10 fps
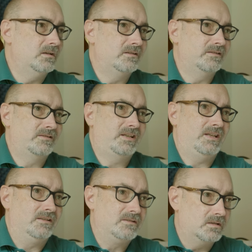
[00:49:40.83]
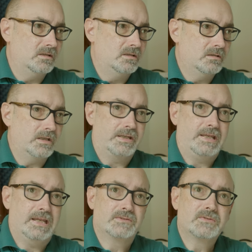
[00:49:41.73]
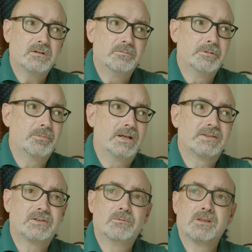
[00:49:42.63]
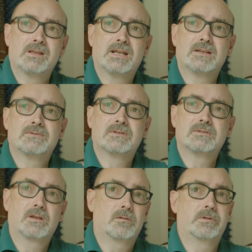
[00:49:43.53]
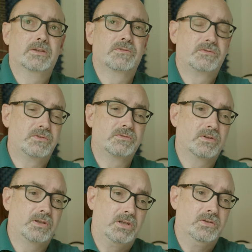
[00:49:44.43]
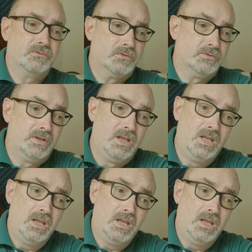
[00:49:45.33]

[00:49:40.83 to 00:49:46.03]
A disease? Like cancer? I remember asking one of the counselors, like, oh yes, it's just like cancers,